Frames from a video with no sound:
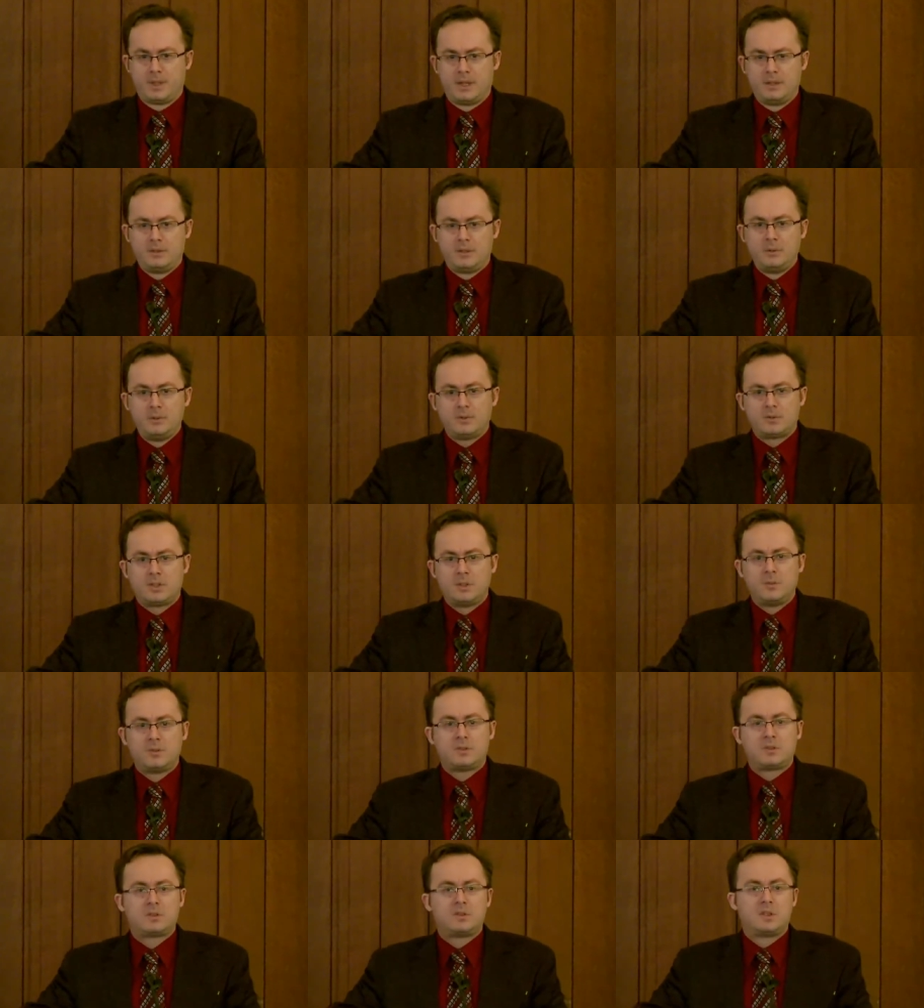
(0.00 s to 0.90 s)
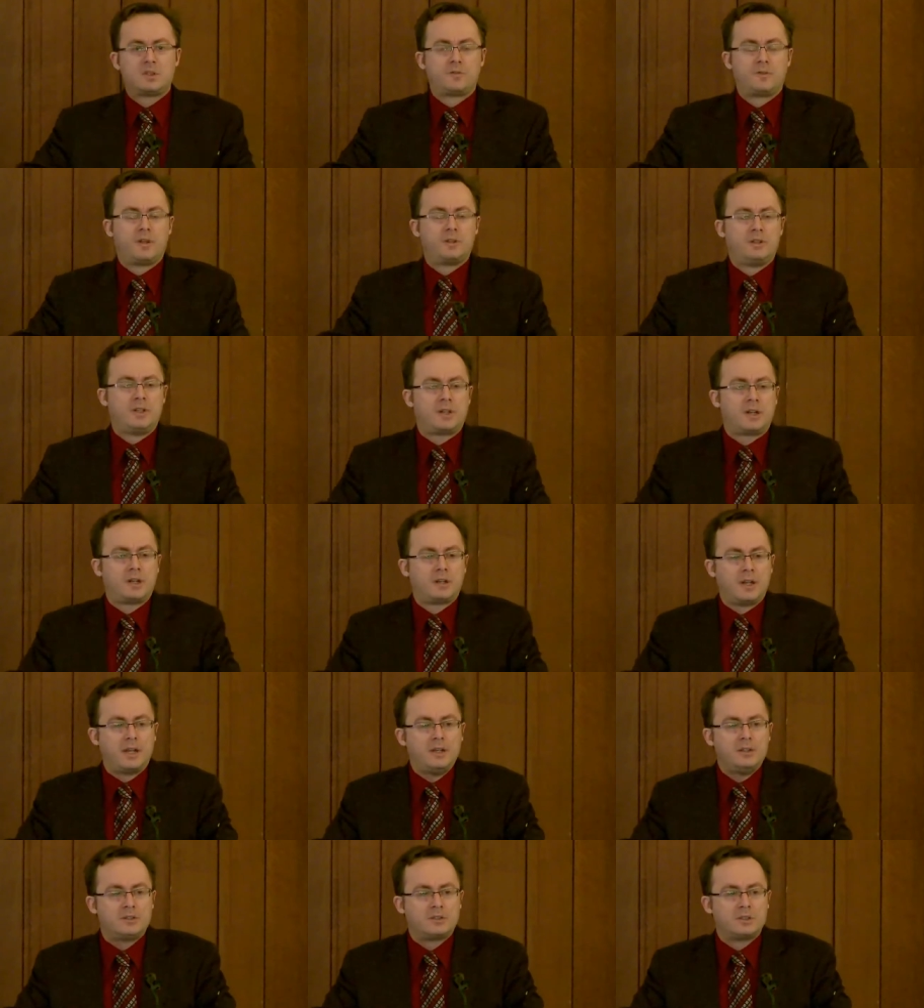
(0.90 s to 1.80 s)
and don't seem a successful
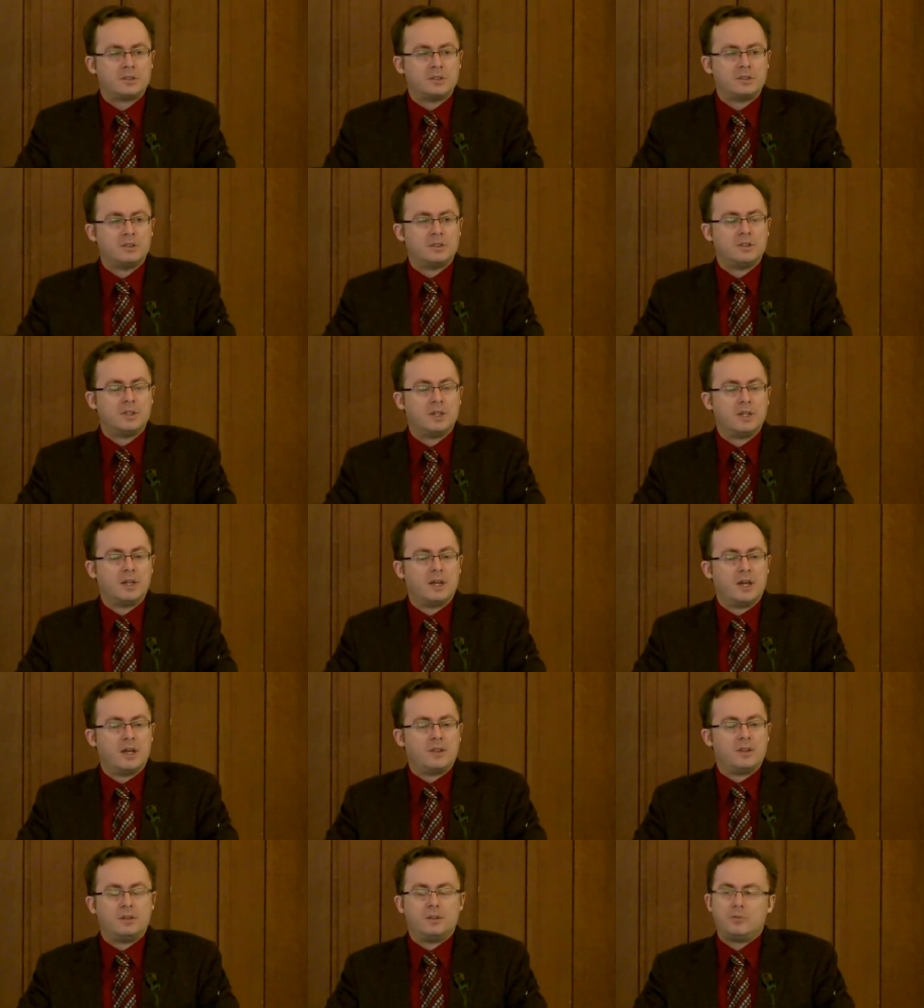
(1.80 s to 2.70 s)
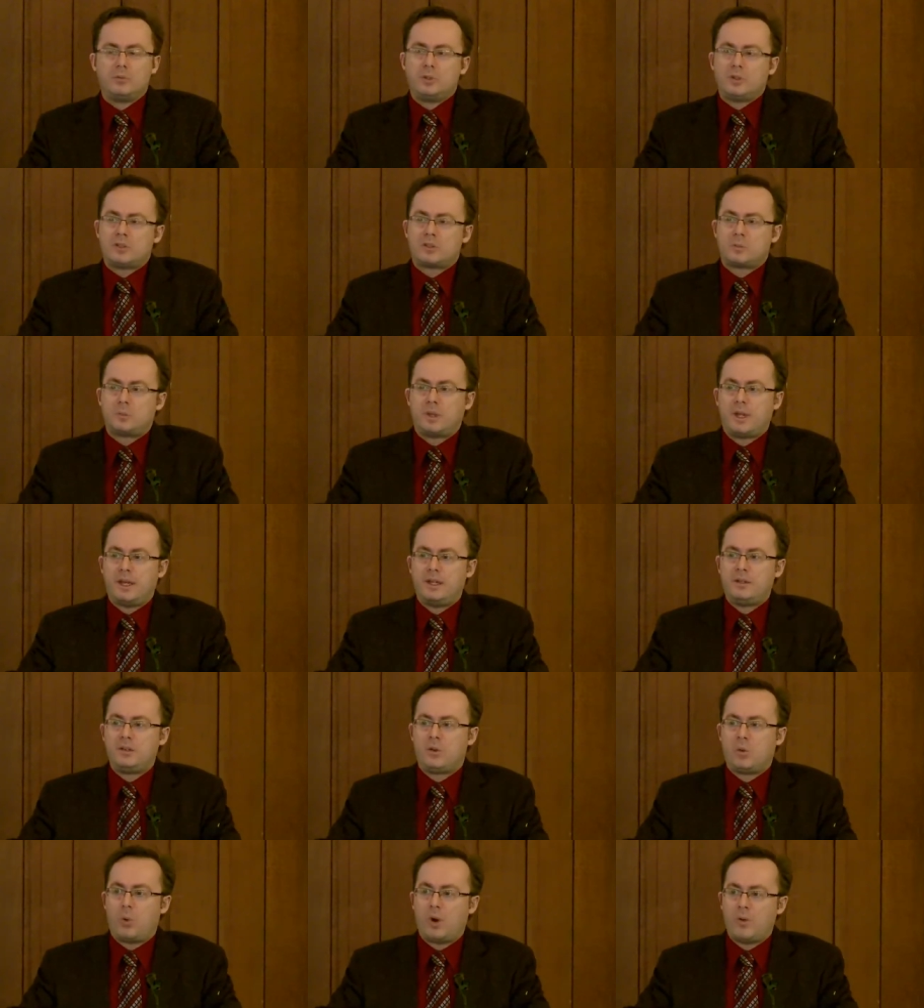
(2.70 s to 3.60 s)
articulation that it would
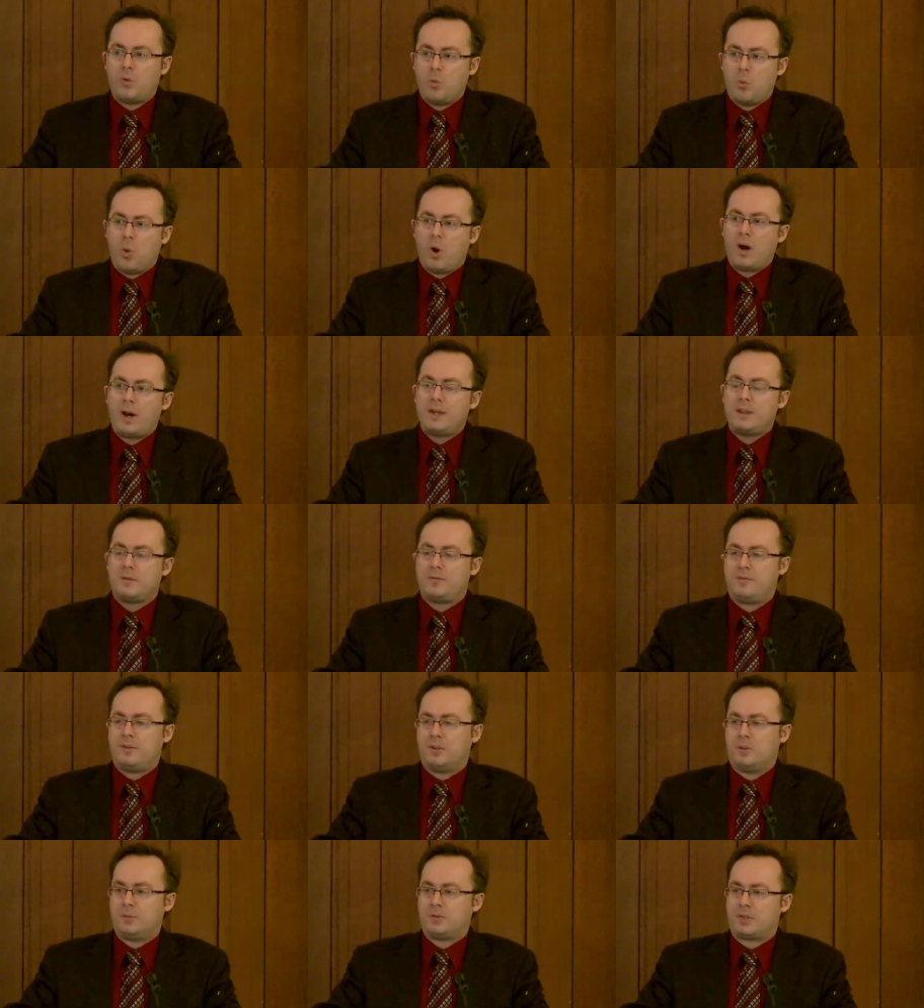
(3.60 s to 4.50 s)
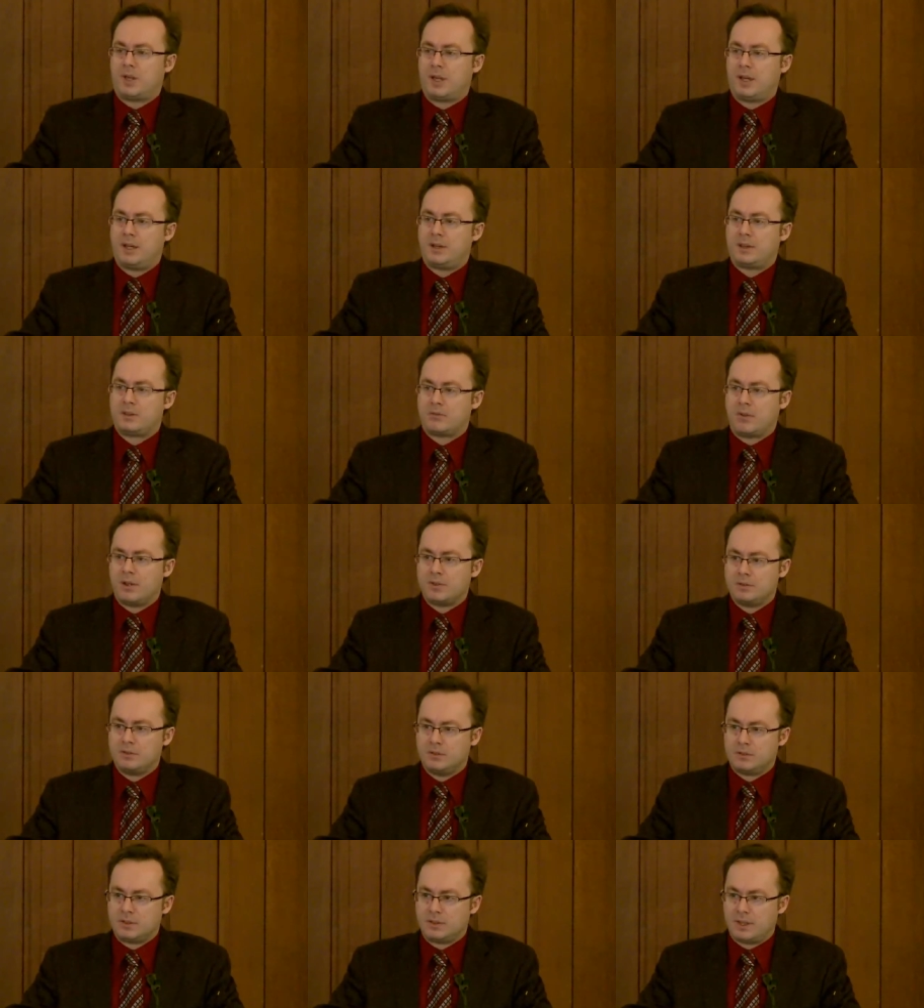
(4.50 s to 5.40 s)
explain quite why the film's had the
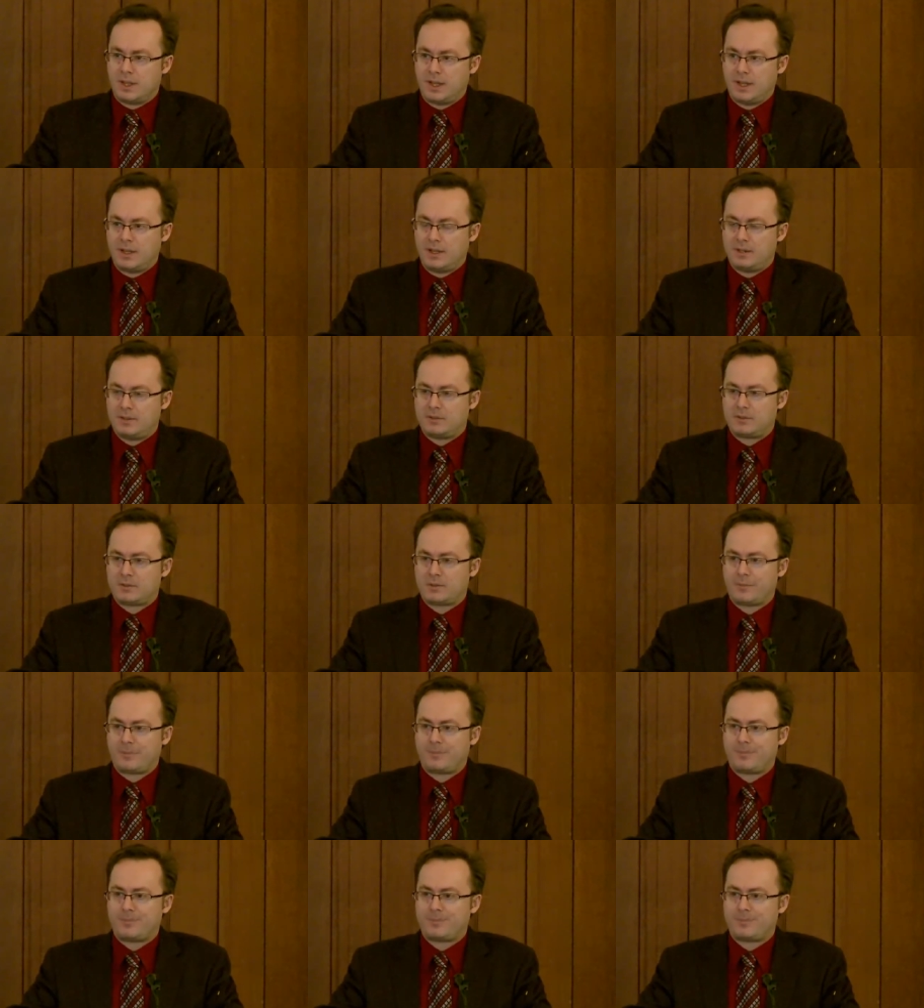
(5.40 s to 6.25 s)
resonance it has.